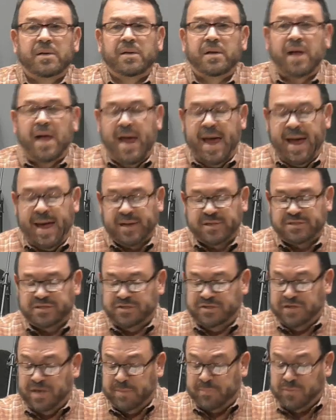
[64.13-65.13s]
Acts
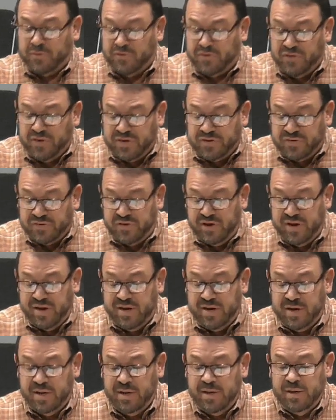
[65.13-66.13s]
chapter
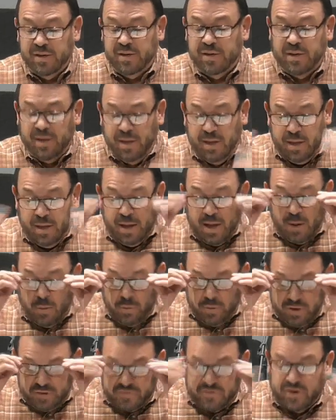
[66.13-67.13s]
16. I
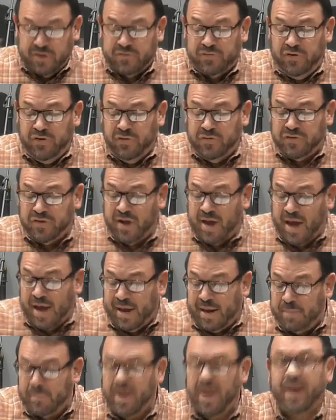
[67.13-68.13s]
want to talk to you
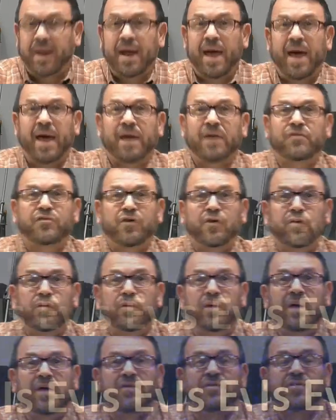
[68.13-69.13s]
tonight about attitude is